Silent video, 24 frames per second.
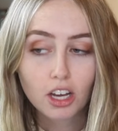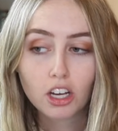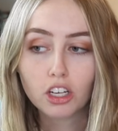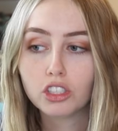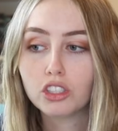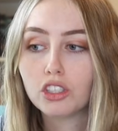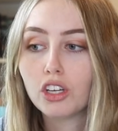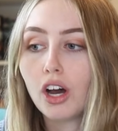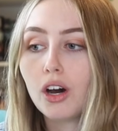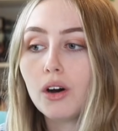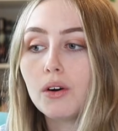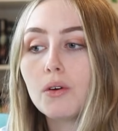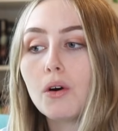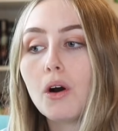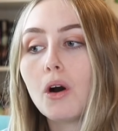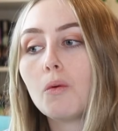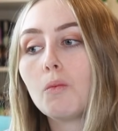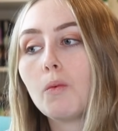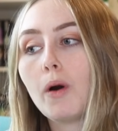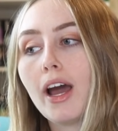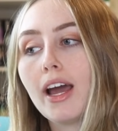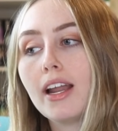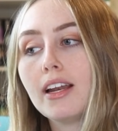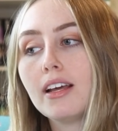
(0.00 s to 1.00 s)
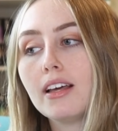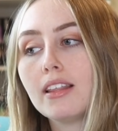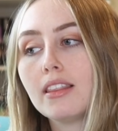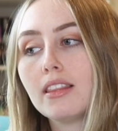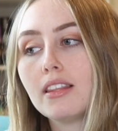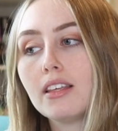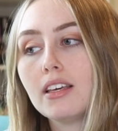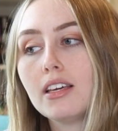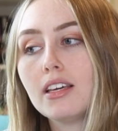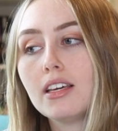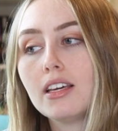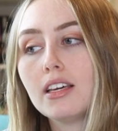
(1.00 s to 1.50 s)
So when
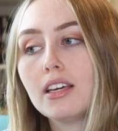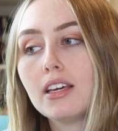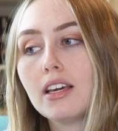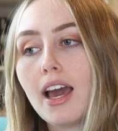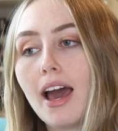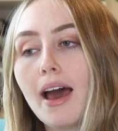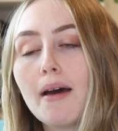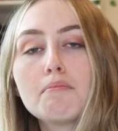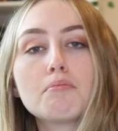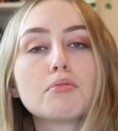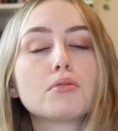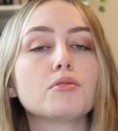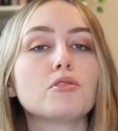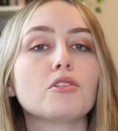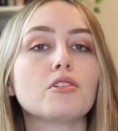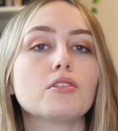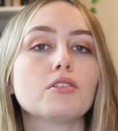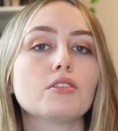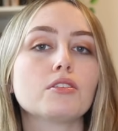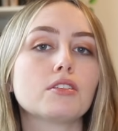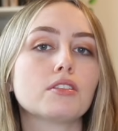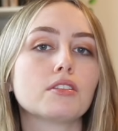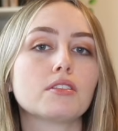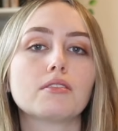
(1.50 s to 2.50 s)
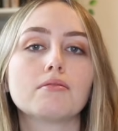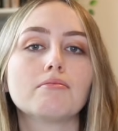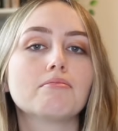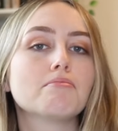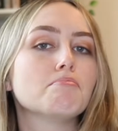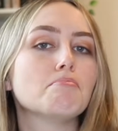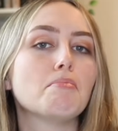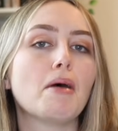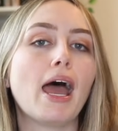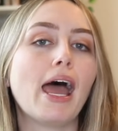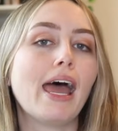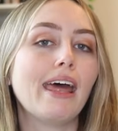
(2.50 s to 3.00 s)
the emperor's
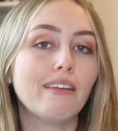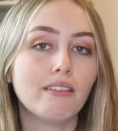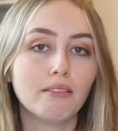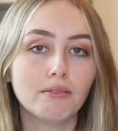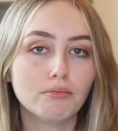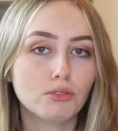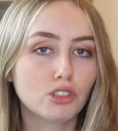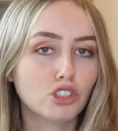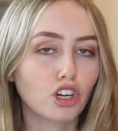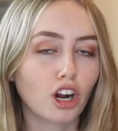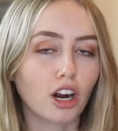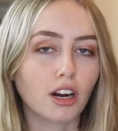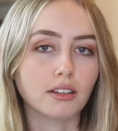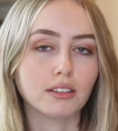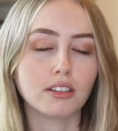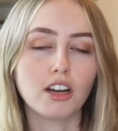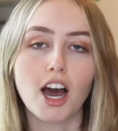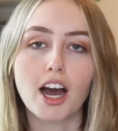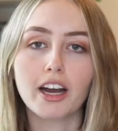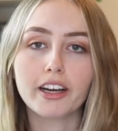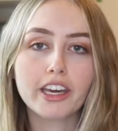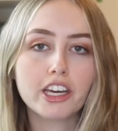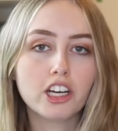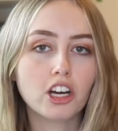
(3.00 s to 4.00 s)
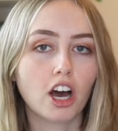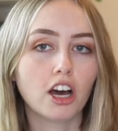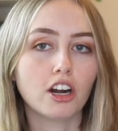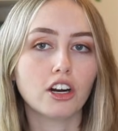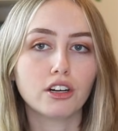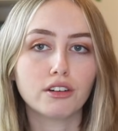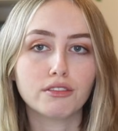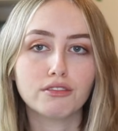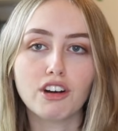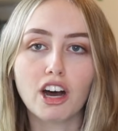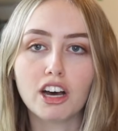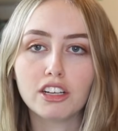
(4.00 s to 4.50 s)
men start knocking on
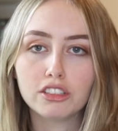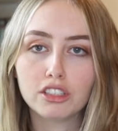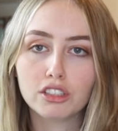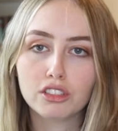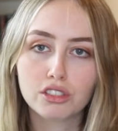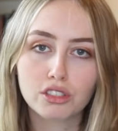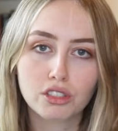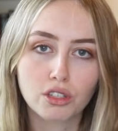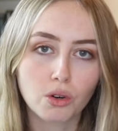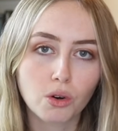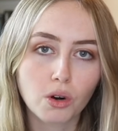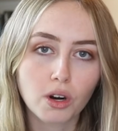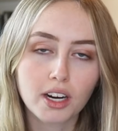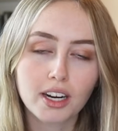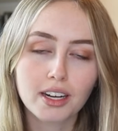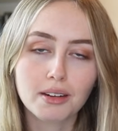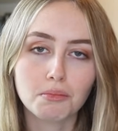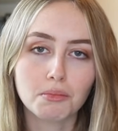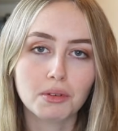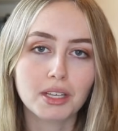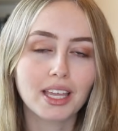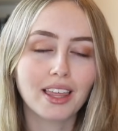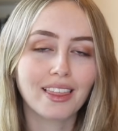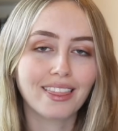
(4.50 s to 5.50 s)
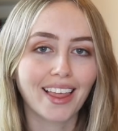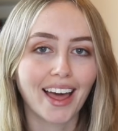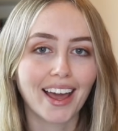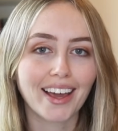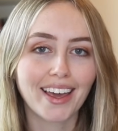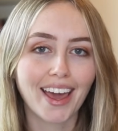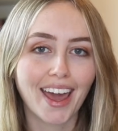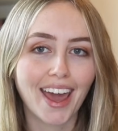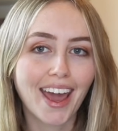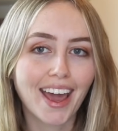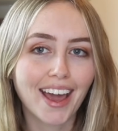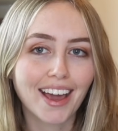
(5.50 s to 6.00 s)
her father's door and being
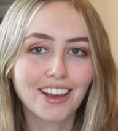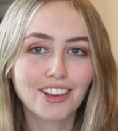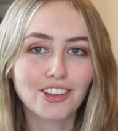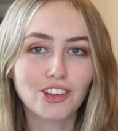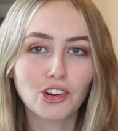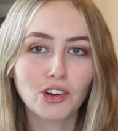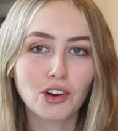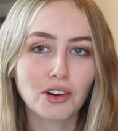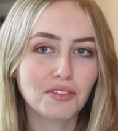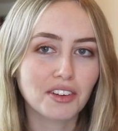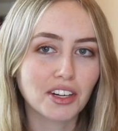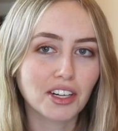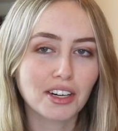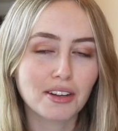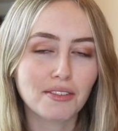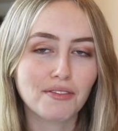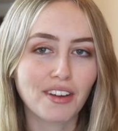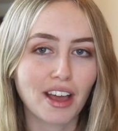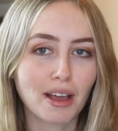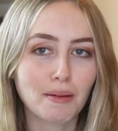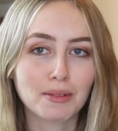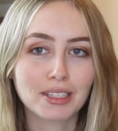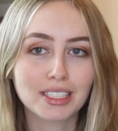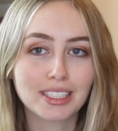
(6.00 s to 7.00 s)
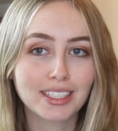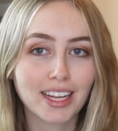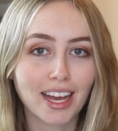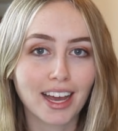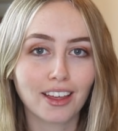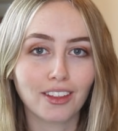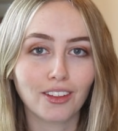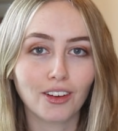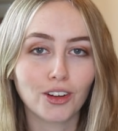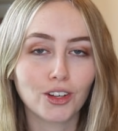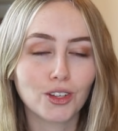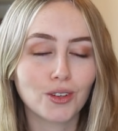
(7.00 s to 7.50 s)
like, hey, you're a very famous
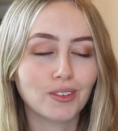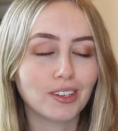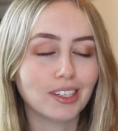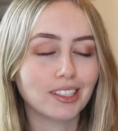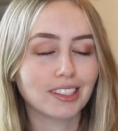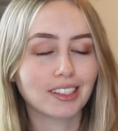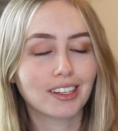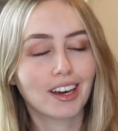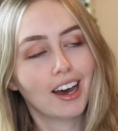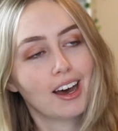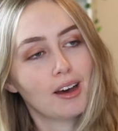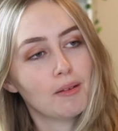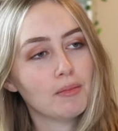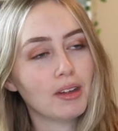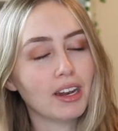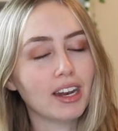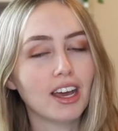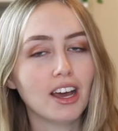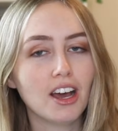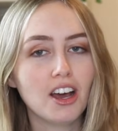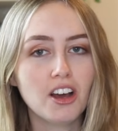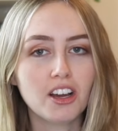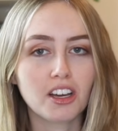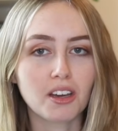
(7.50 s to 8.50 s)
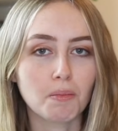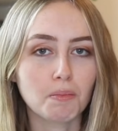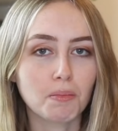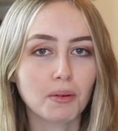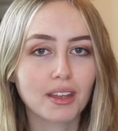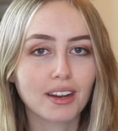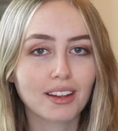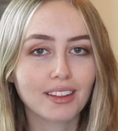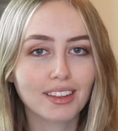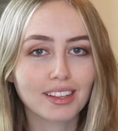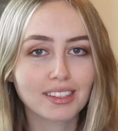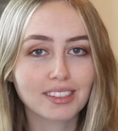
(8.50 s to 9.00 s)
tailor, you need to come and
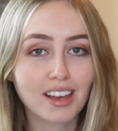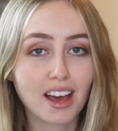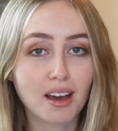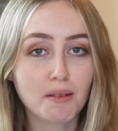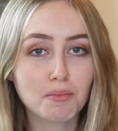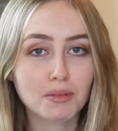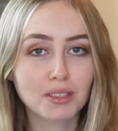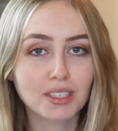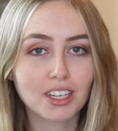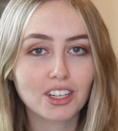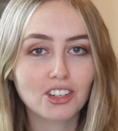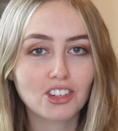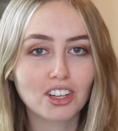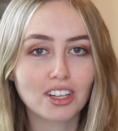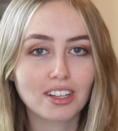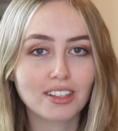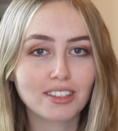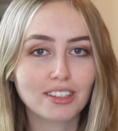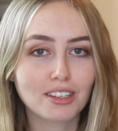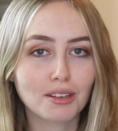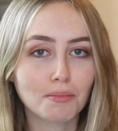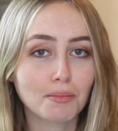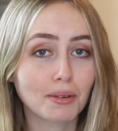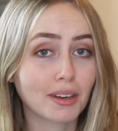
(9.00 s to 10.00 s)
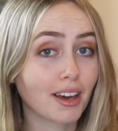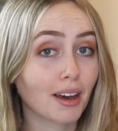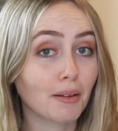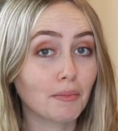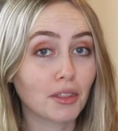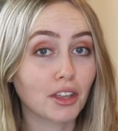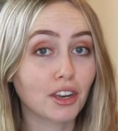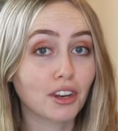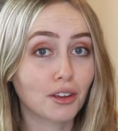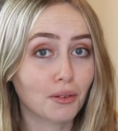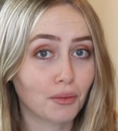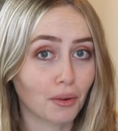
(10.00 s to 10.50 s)
compete in this competition to
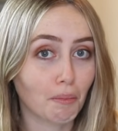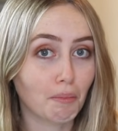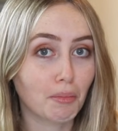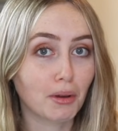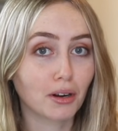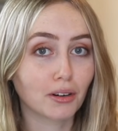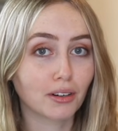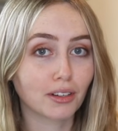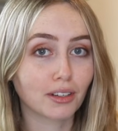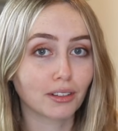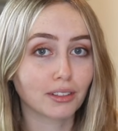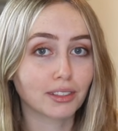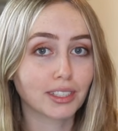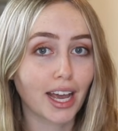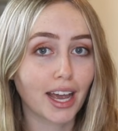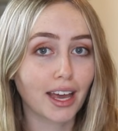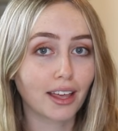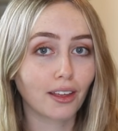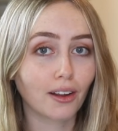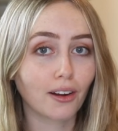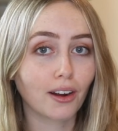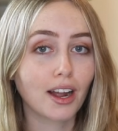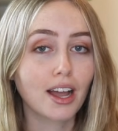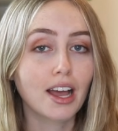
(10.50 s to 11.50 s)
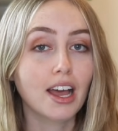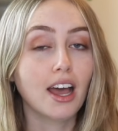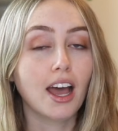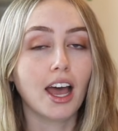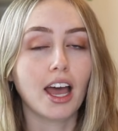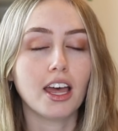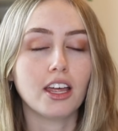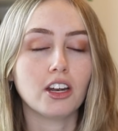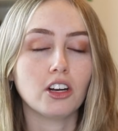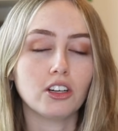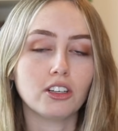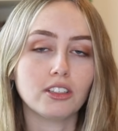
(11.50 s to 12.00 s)
become the new imperial tailor,
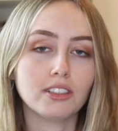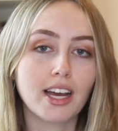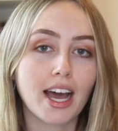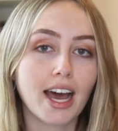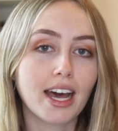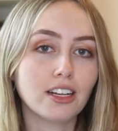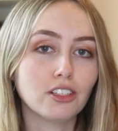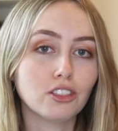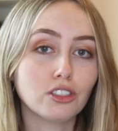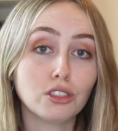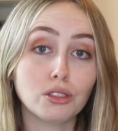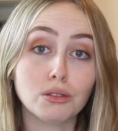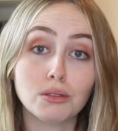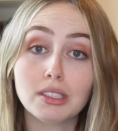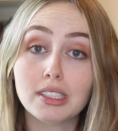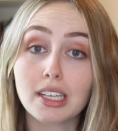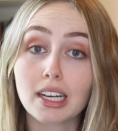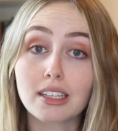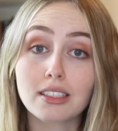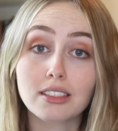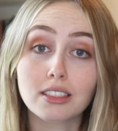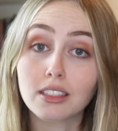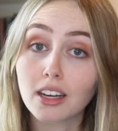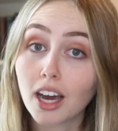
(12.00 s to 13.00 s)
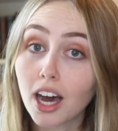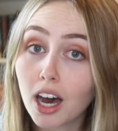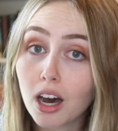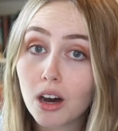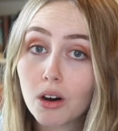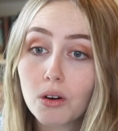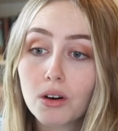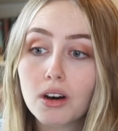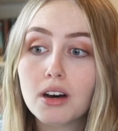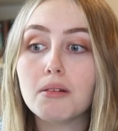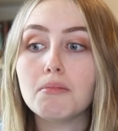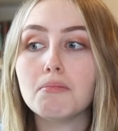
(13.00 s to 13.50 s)
and her dad is too sick to
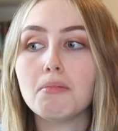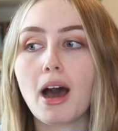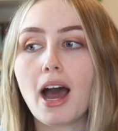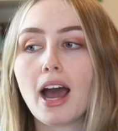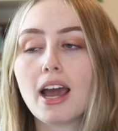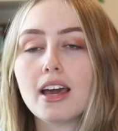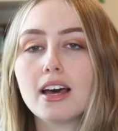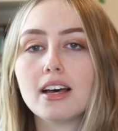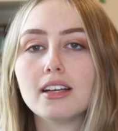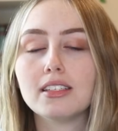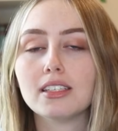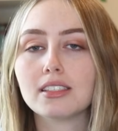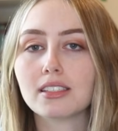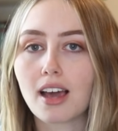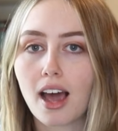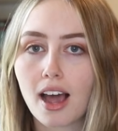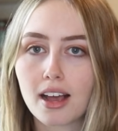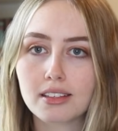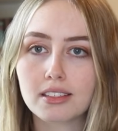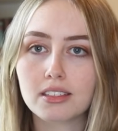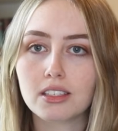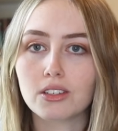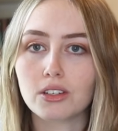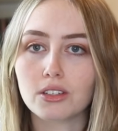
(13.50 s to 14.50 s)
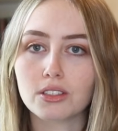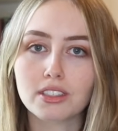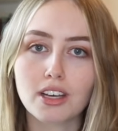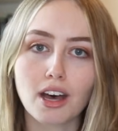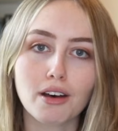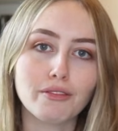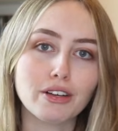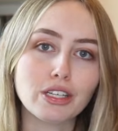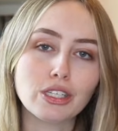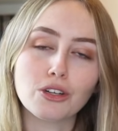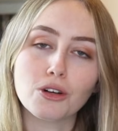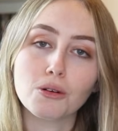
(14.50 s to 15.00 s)
go, Maya disguises
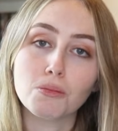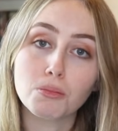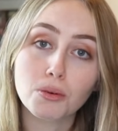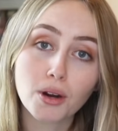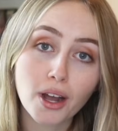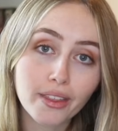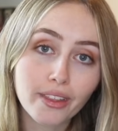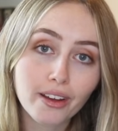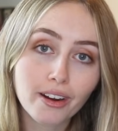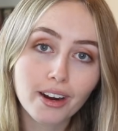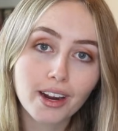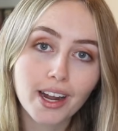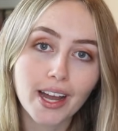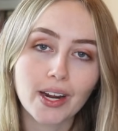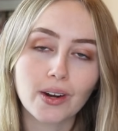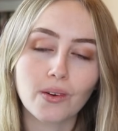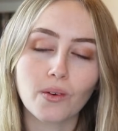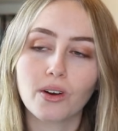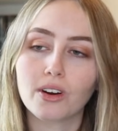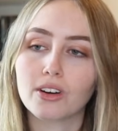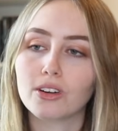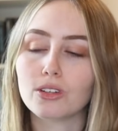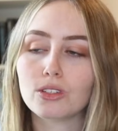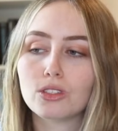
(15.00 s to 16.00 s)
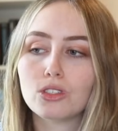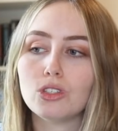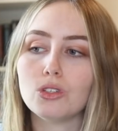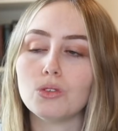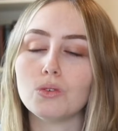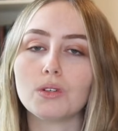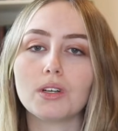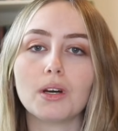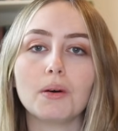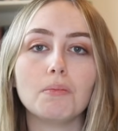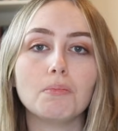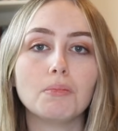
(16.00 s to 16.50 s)
herself as her brother in order
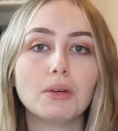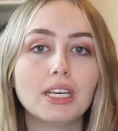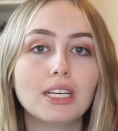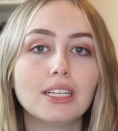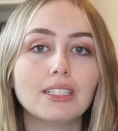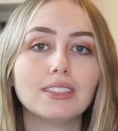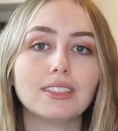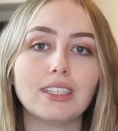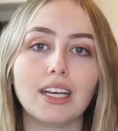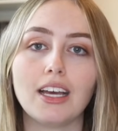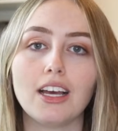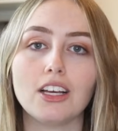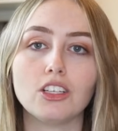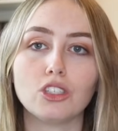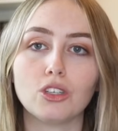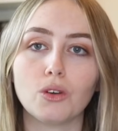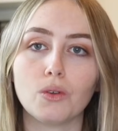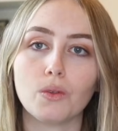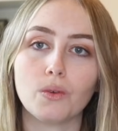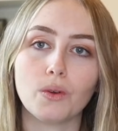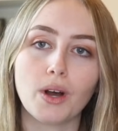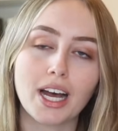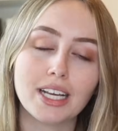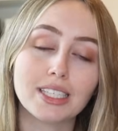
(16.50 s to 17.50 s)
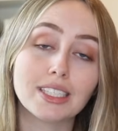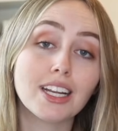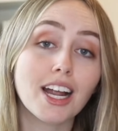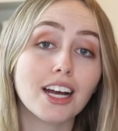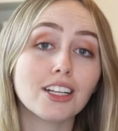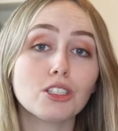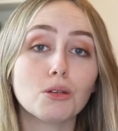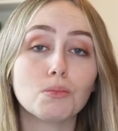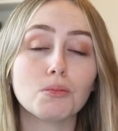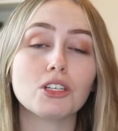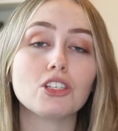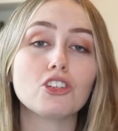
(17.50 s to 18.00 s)
to compete so as
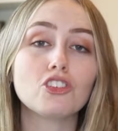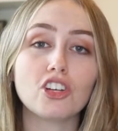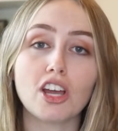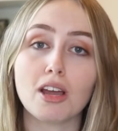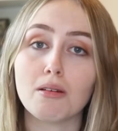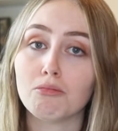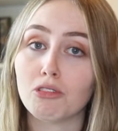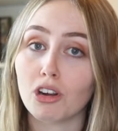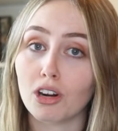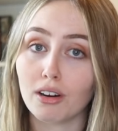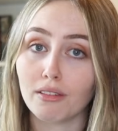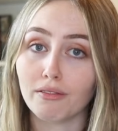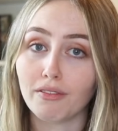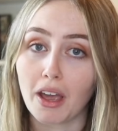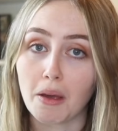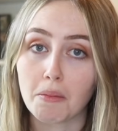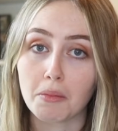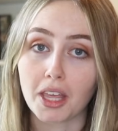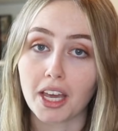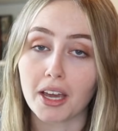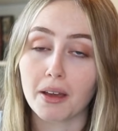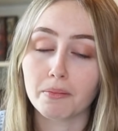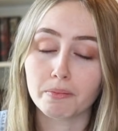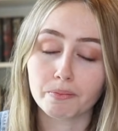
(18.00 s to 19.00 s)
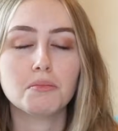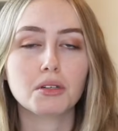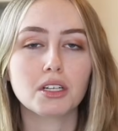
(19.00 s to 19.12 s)
not to bring shame to her family.